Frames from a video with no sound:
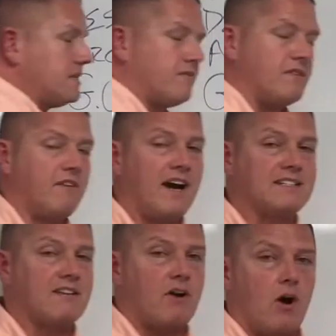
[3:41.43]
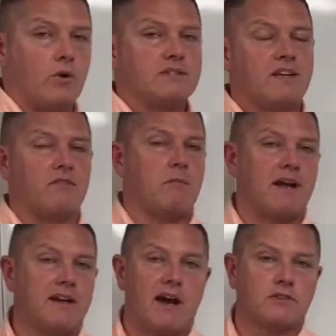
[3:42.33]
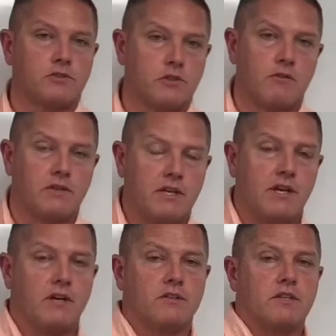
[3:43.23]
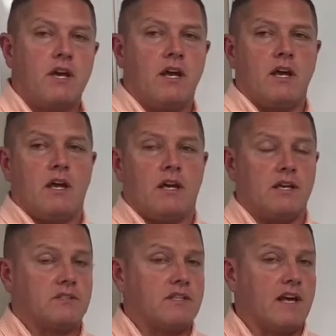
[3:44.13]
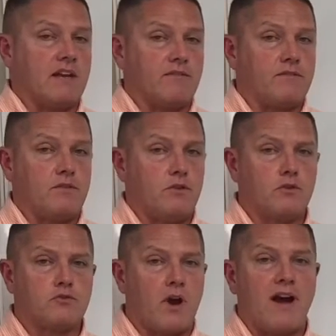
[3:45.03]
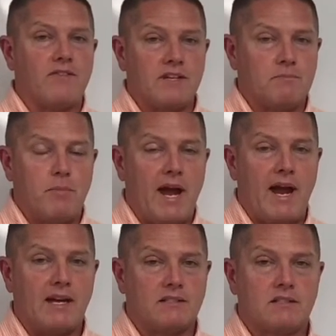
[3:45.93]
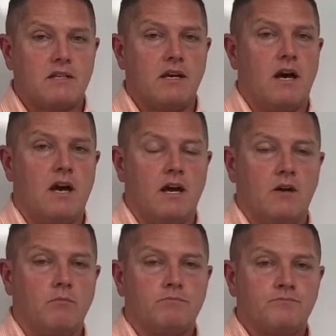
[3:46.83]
piece of advice I've always given my doctors over the years is that if you're driving past a